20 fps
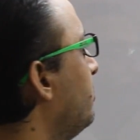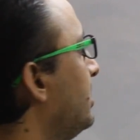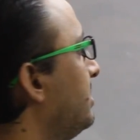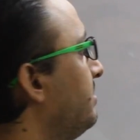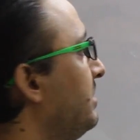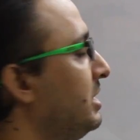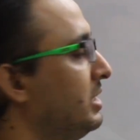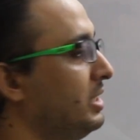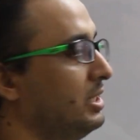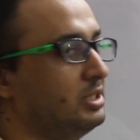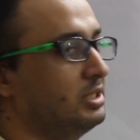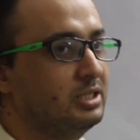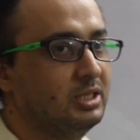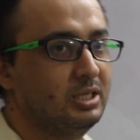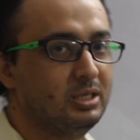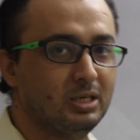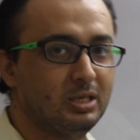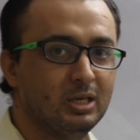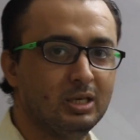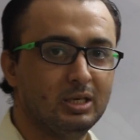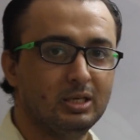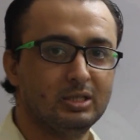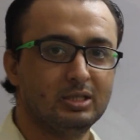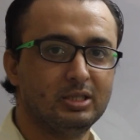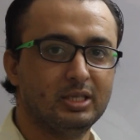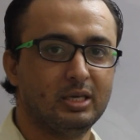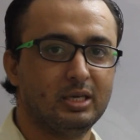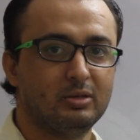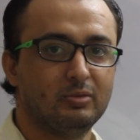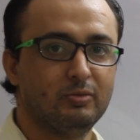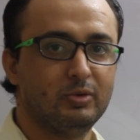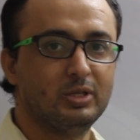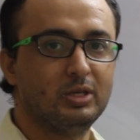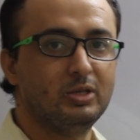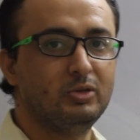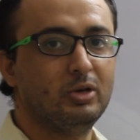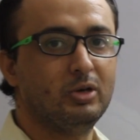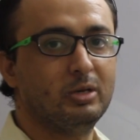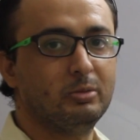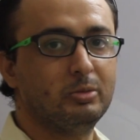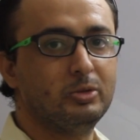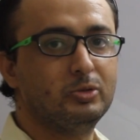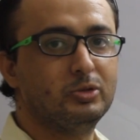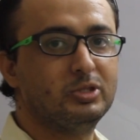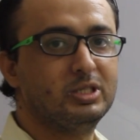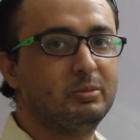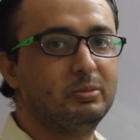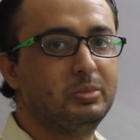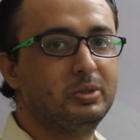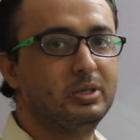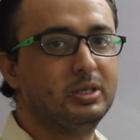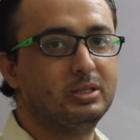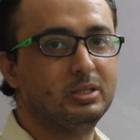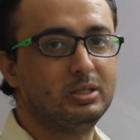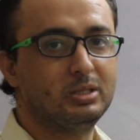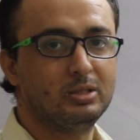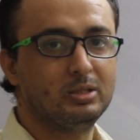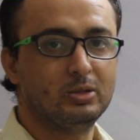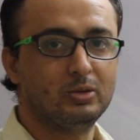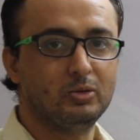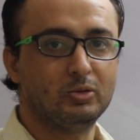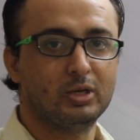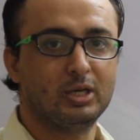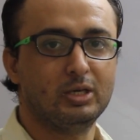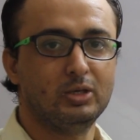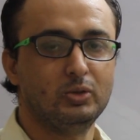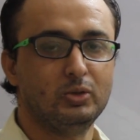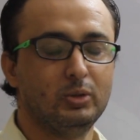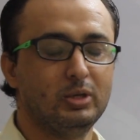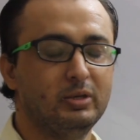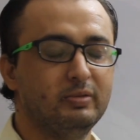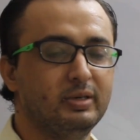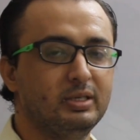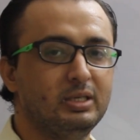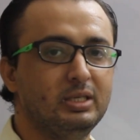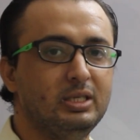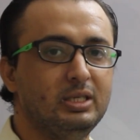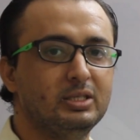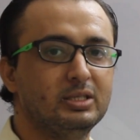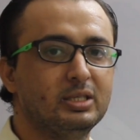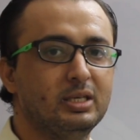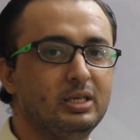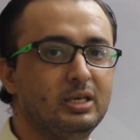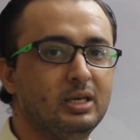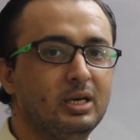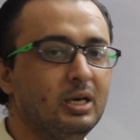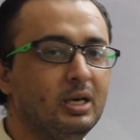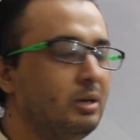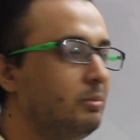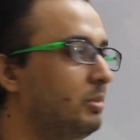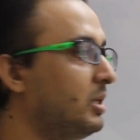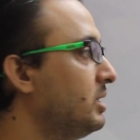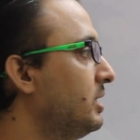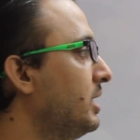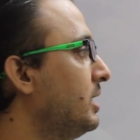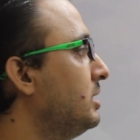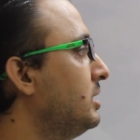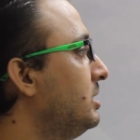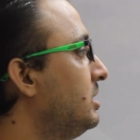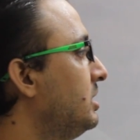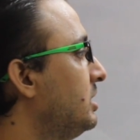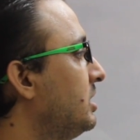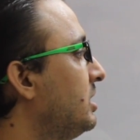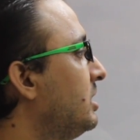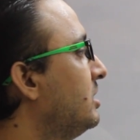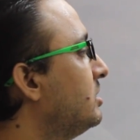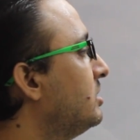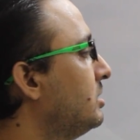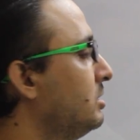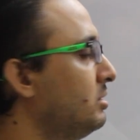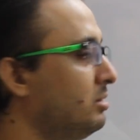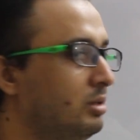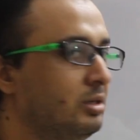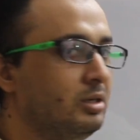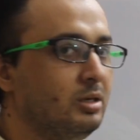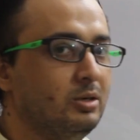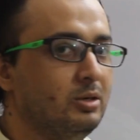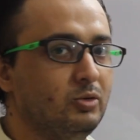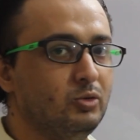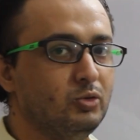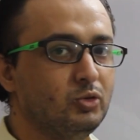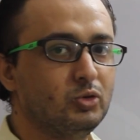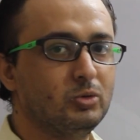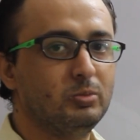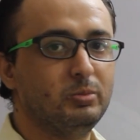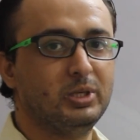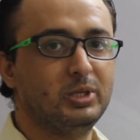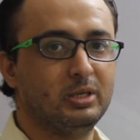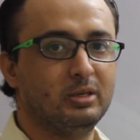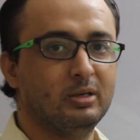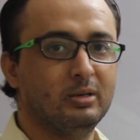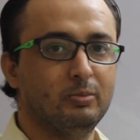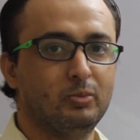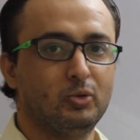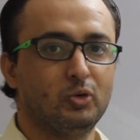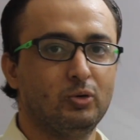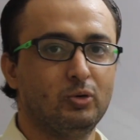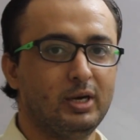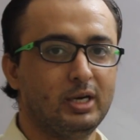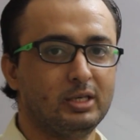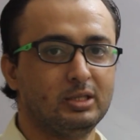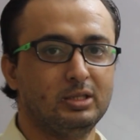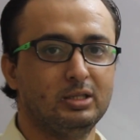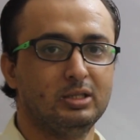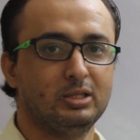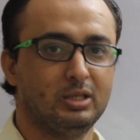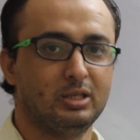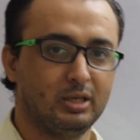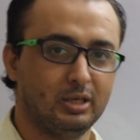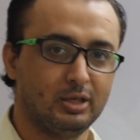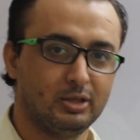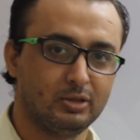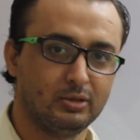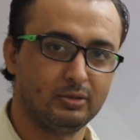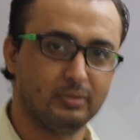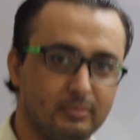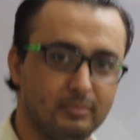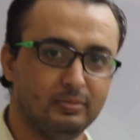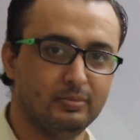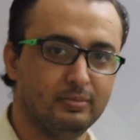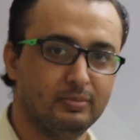was being tested is that whether you are able to separate it. You can do it very easily, but then integration, you should be pro at integration.